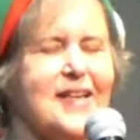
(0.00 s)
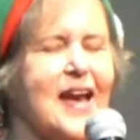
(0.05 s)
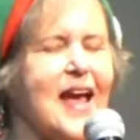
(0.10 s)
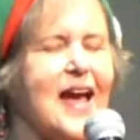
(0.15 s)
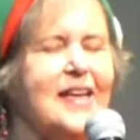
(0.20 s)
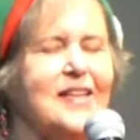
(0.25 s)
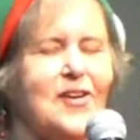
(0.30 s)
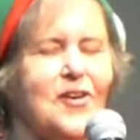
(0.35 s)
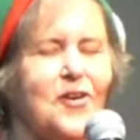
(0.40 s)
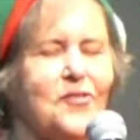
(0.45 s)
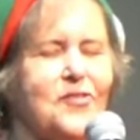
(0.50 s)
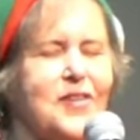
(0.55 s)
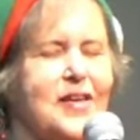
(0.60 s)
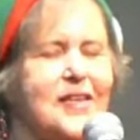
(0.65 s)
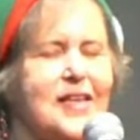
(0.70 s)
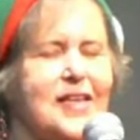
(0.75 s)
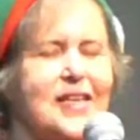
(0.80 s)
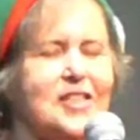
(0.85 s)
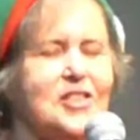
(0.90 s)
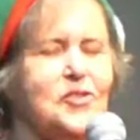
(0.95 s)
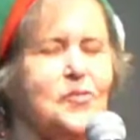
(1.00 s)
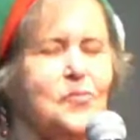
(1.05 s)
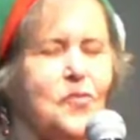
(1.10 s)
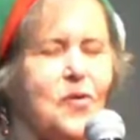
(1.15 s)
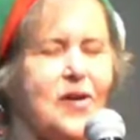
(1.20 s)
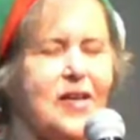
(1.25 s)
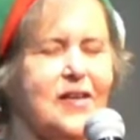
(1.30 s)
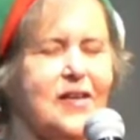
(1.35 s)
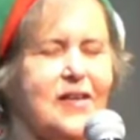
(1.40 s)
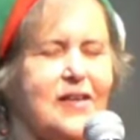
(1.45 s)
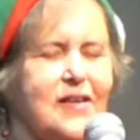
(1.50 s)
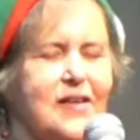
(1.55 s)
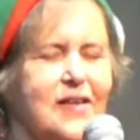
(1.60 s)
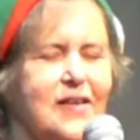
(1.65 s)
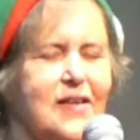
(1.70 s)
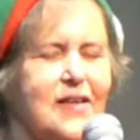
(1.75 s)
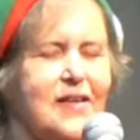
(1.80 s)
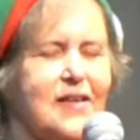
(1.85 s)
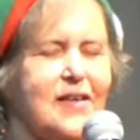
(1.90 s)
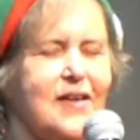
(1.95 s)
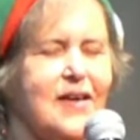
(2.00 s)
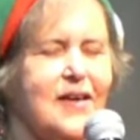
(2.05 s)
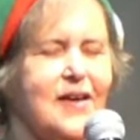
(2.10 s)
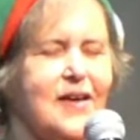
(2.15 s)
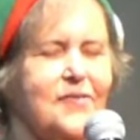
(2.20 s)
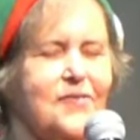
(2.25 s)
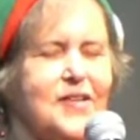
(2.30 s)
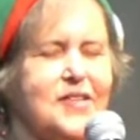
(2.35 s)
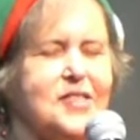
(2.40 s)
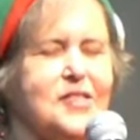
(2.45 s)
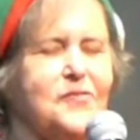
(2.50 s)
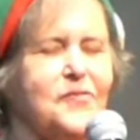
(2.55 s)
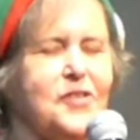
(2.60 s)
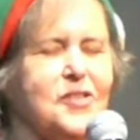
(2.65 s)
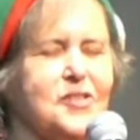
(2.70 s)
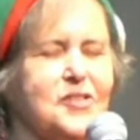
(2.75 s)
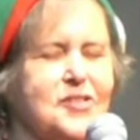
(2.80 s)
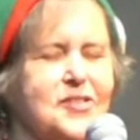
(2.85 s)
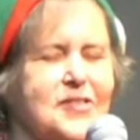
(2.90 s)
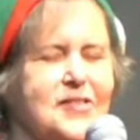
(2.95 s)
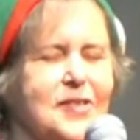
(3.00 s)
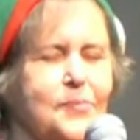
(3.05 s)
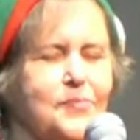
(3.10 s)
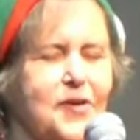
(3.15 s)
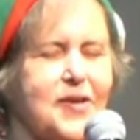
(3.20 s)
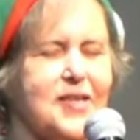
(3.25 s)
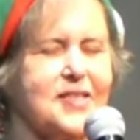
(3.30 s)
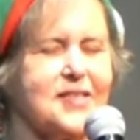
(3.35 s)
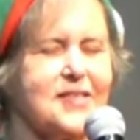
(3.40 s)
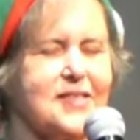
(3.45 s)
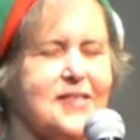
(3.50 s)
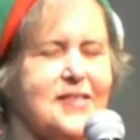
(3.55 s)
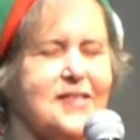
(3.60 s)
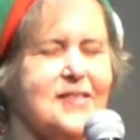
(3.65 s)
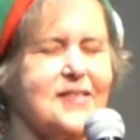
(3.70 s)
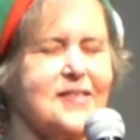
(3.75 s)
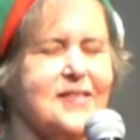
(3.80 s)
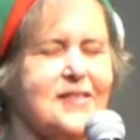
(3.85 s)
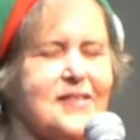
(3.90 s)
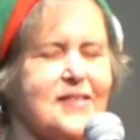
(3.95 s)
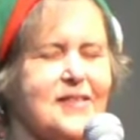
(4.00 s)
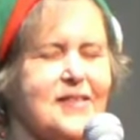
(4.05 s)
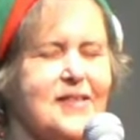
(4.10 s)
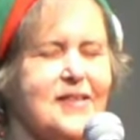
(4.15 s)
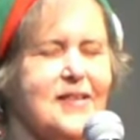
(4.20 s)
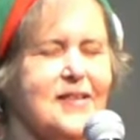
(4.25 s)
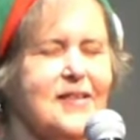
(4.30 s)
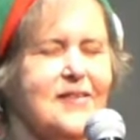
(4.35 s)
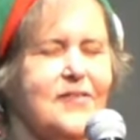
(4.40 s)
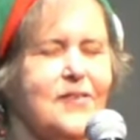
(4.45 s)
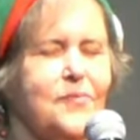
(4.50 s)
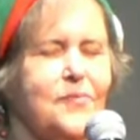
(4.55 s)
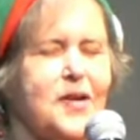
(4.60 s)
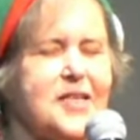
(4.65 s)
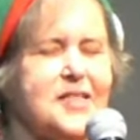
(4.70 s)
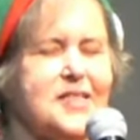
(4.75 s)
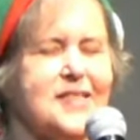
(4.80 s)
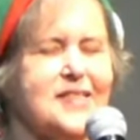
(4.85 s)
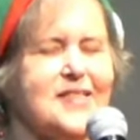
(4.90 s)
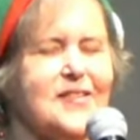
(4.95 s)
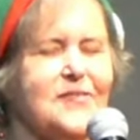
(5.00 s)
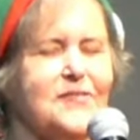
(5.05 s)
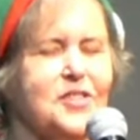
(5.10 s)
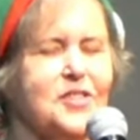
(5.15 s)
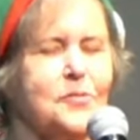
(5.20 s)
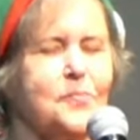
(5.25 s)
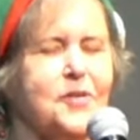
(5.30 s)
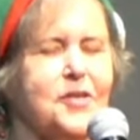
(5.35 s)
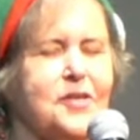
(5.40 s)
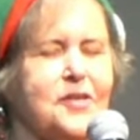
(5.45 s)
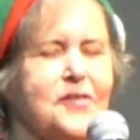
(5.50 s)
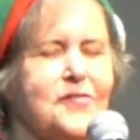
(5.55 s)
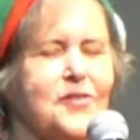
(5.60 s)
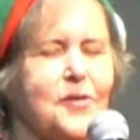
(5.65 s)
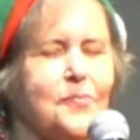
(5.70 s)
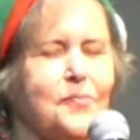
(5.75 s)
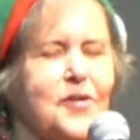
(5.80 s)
And I know that each one of us feels the presence of spirit, the